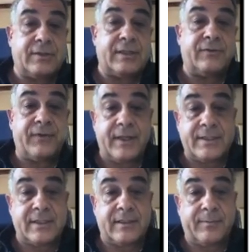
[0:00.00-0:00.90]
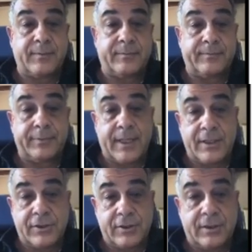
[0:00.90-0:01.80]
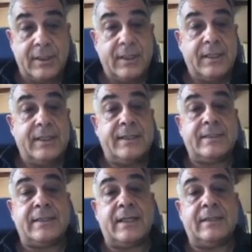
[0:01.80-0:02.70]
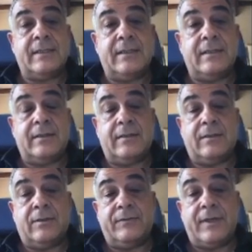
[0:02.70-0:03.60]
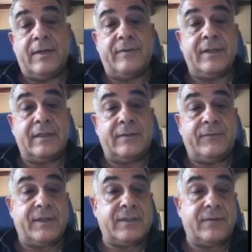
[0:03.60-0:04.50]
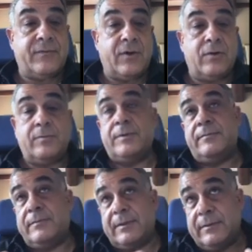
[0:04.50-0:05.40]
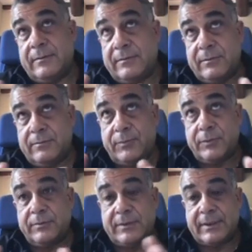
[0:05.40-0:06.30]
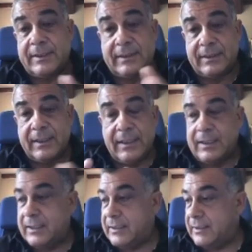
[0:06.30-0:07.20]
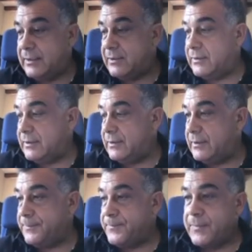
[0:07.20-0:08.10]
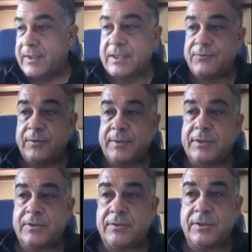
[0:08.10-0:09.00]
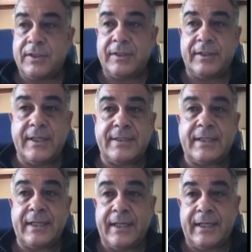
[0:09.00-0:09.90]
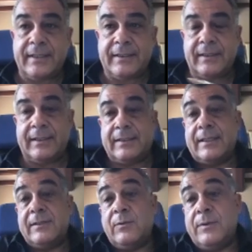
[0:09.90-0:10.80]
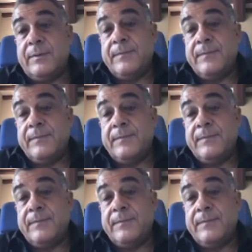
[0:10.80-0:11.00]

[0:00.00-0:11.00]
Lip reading: at fixed pressure instead of having a fixed volume. Suppose that the transformation generates heat tends to